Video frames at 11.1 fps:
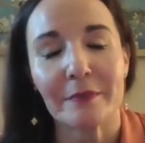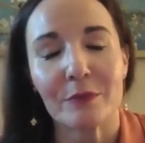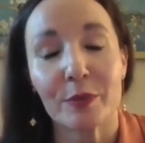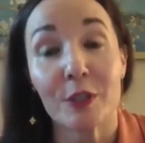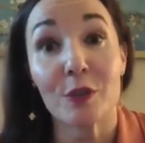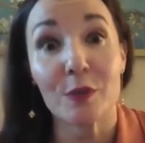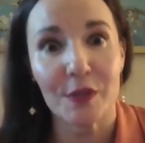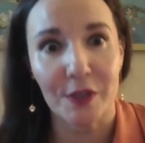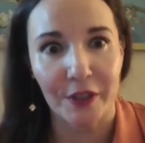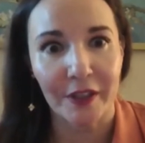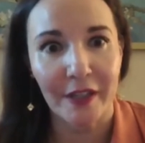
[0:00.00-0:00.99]

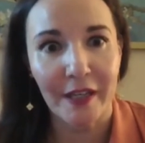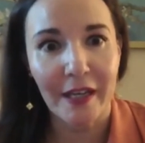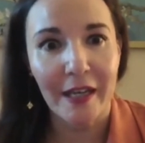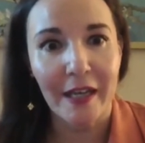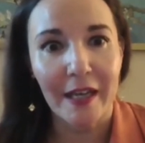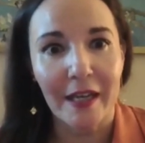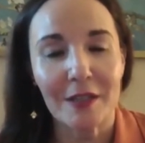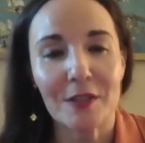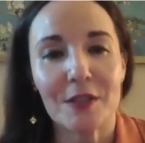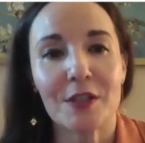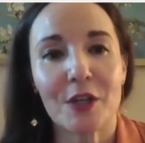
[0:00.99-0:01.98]
producer.
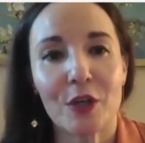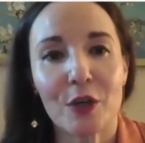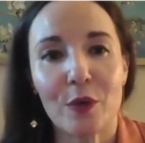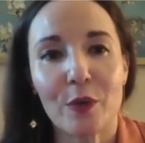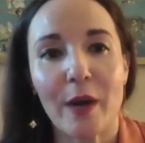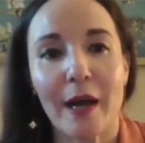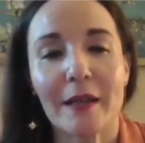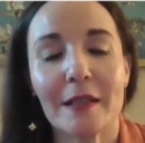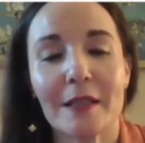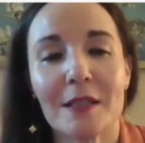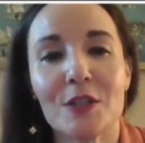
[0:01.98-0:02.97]
And so I
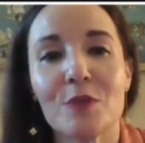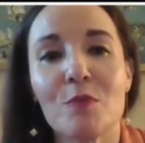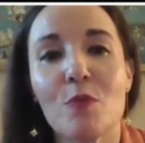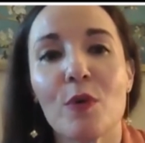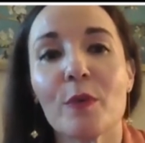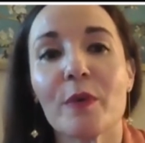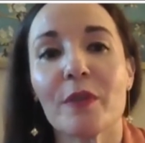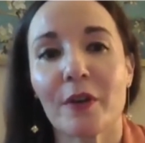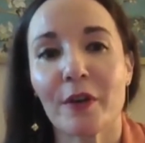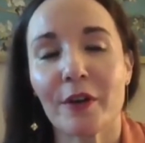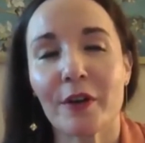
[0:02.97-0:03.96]
get to do more with
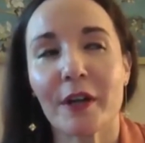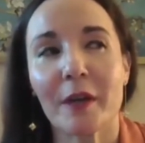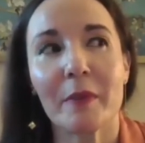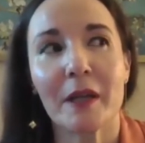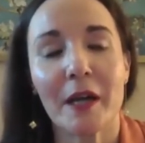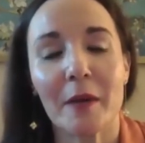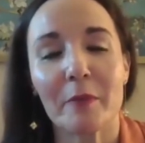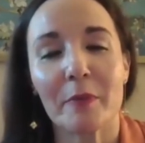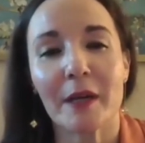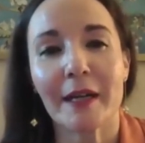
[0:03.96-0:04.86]
her coming up,